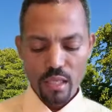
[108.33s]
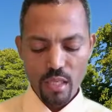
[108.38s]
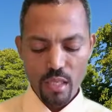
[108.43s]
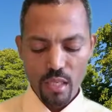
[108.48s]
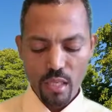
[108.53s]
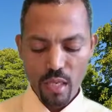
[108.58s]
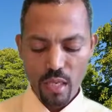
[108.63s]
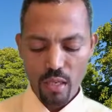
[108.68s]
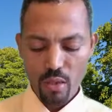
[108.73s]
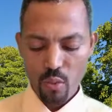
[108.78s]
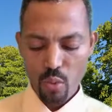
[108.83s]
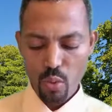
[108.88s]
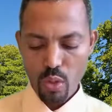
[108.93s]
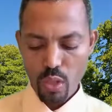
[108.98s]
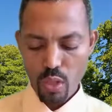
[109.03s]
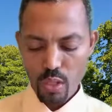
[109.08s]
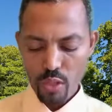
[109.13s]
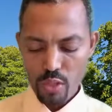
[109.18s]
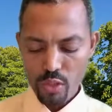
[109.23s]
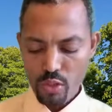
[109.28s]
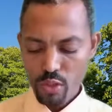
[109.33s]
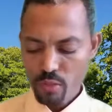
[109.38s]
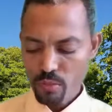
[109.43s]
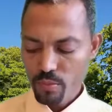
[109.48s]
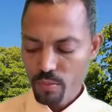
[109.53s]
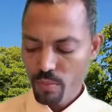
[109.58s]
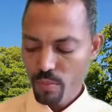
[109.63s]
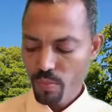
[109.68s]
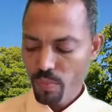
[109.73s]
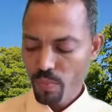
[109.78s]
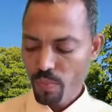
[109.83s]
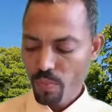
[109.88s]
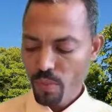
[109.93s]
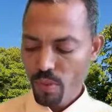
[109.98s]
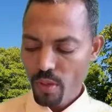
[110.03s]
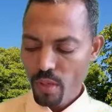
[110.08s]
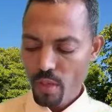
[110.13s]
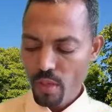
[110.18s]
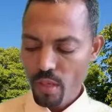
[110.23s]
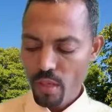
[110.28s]
In other words,
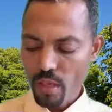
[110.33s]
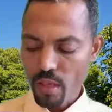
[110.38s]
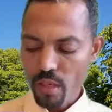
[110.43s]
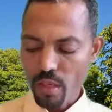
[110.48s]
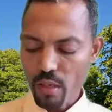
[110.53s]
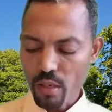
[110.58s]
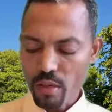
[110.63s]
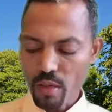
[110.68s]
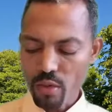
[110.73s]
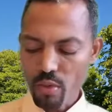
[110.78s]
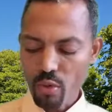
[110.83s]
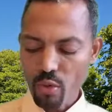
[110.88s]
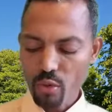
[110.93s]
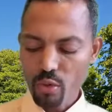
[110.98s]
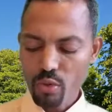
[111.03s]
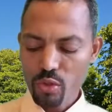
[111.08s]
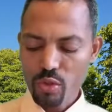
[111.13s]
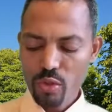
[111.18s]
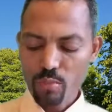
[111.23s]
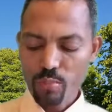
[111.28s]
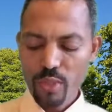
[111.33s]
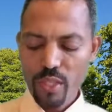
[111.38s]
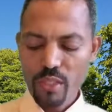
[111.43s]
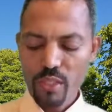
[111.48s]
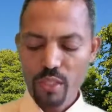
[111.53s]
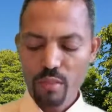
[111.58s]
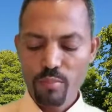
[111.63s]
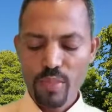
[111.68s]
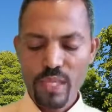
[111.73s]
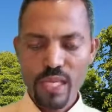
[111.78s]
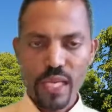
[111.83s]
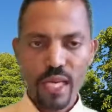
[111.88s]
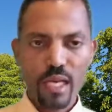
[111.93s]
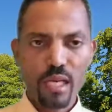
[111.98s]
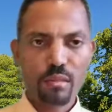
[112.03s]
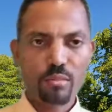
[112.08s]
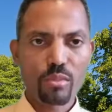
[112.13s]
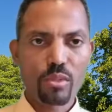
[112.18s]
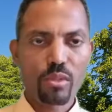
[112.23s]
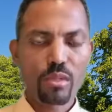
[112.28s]
the thoughts repeated
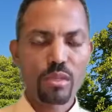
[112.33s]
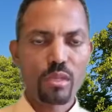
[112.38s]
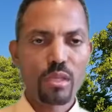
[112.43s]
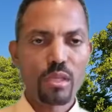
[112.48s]
becomes